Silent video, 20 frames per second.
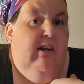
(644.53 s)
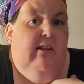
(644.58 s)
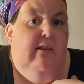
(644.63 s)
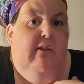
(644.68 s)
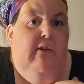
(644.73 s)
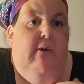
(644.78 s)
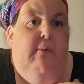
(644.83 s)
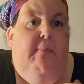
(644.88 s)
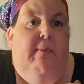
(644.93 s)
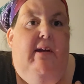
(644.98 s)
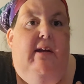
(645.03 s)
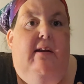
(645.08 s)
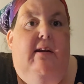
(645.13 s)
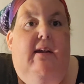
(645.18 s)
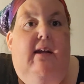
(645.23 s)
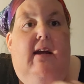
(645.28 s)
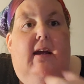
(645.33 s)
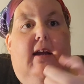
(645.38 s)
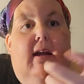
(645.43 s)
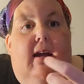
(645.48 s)
little bit
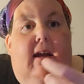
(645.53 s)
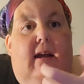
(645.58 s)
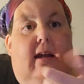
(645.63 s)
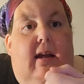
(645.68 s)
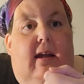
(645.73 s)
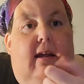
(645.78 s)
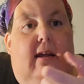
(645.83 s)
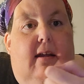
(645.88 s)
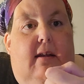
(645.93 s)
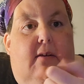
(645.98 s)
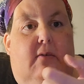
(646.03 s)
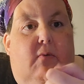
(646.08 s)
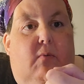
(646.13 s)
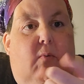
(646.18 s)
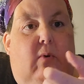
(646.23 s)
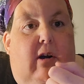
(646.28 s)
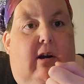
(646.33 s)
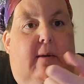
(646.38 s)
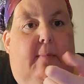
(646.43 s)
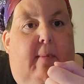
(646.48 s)
and
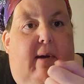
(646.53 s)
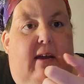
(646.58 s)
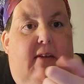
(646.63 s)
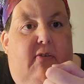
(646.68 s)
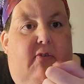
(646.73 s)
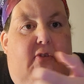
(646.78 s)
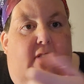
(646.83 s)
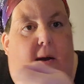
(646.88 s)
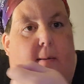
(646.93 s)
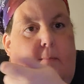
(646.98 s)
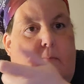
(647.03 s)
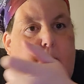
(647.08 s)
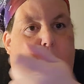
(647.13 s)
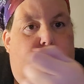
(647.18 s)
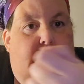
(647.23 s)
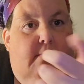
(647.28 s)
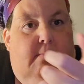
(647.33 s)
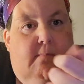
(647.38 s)
work my thumb